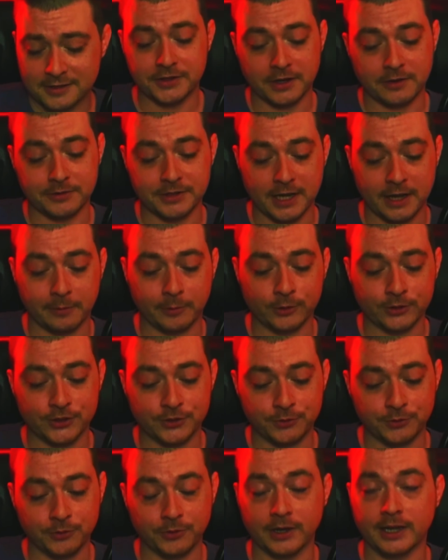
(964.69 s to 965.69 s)
So I was able
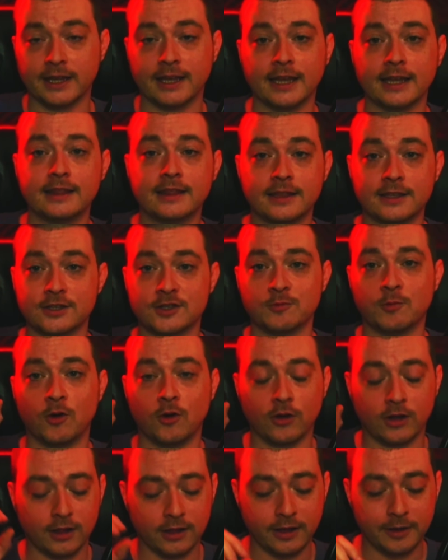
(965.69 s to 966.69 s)
to get the
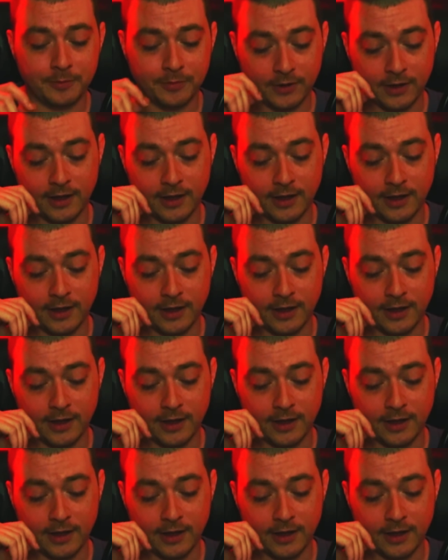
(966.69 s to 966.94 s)
small clip,